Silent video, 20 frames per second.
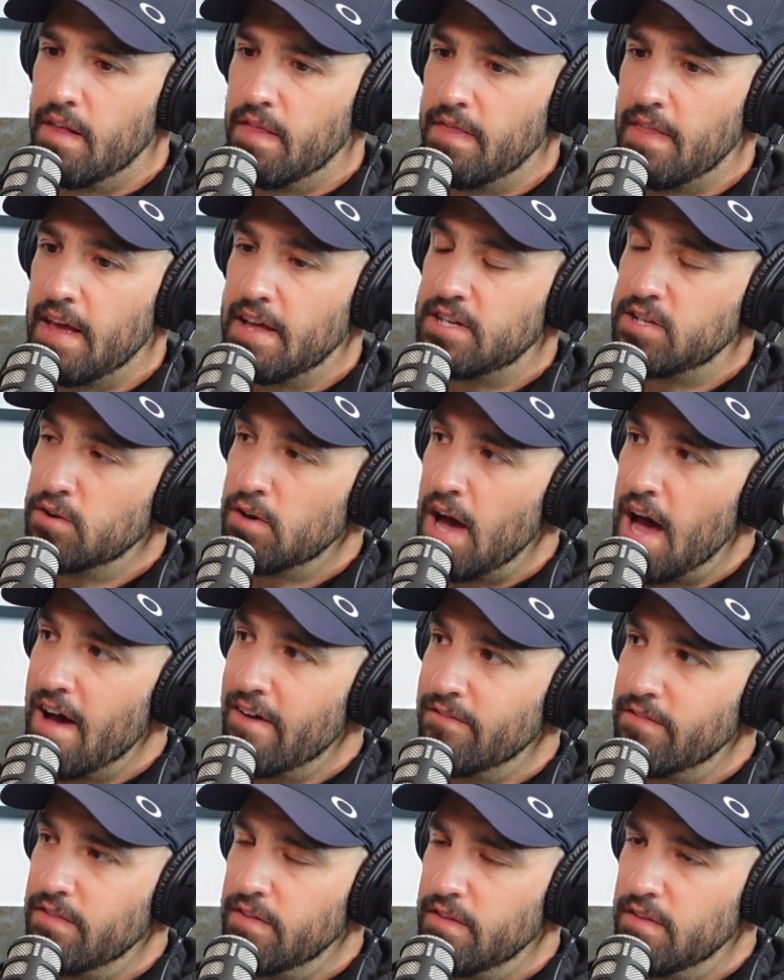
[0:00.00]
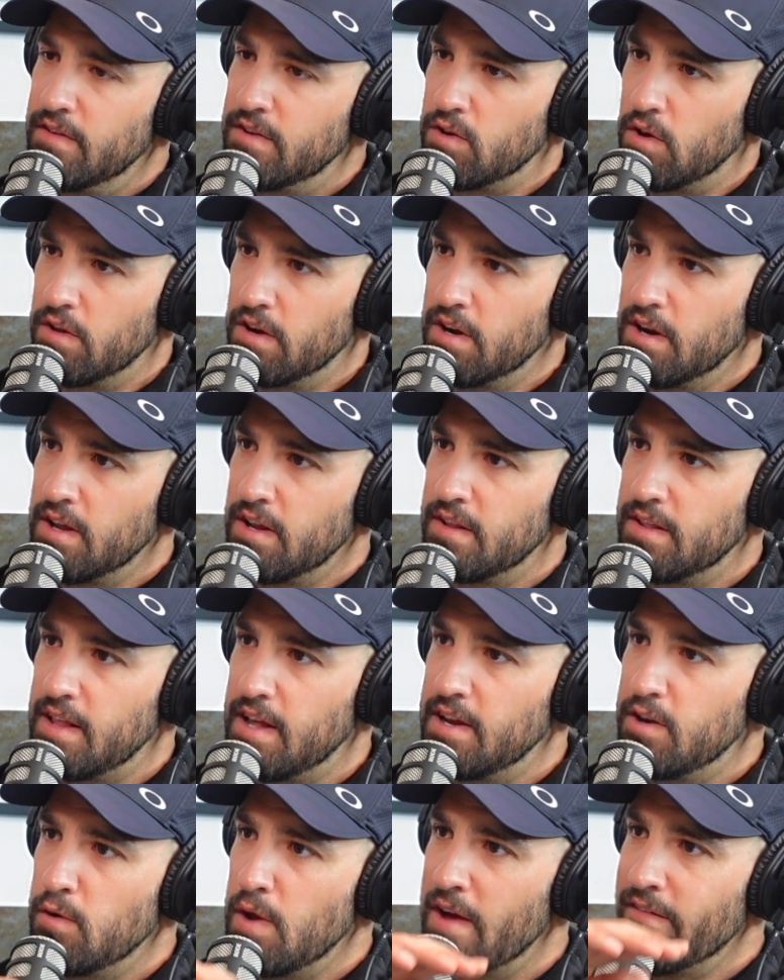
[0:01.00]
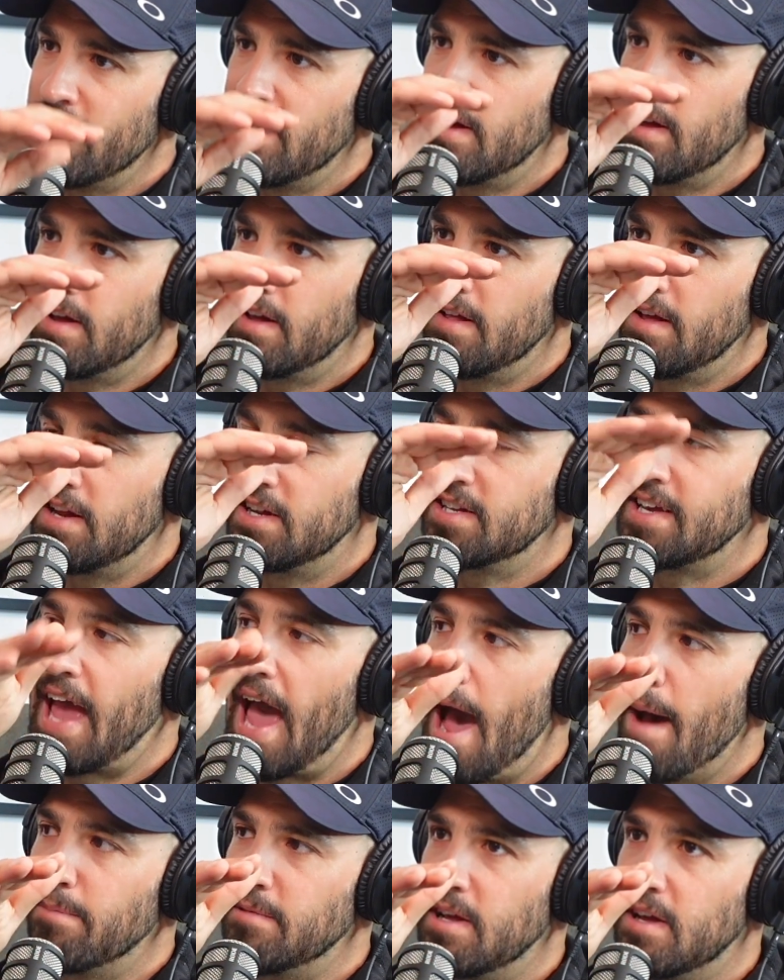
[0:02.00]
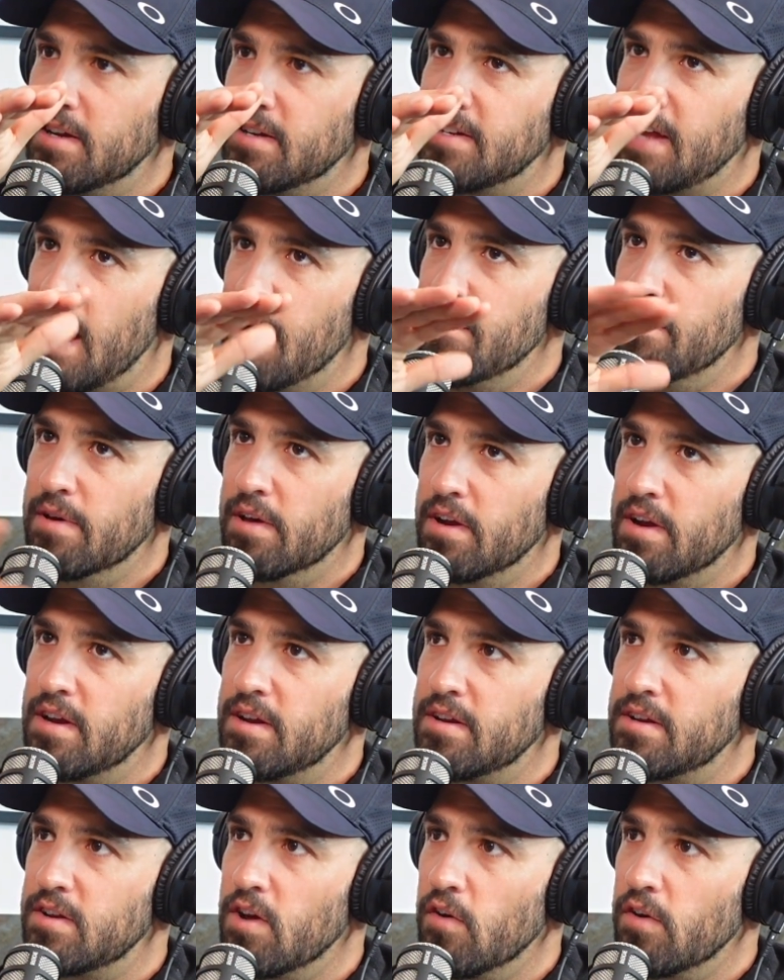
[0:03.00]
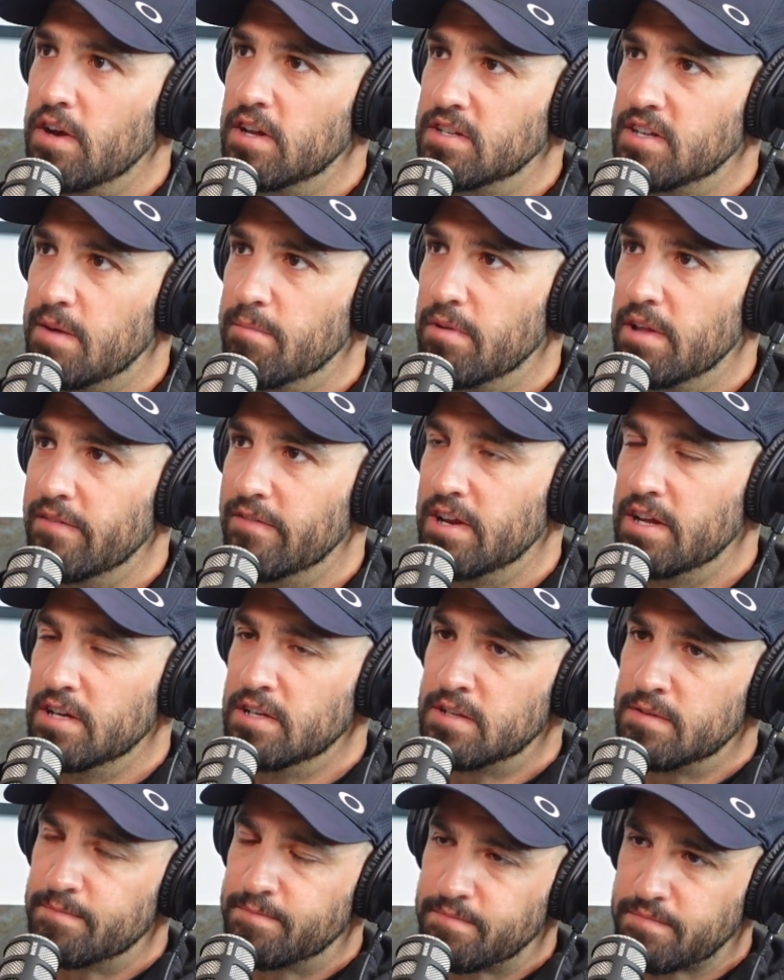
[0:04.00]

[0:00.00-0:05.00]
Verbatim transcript: They still have... So it's capped at 10 billion tokens, I believe it is.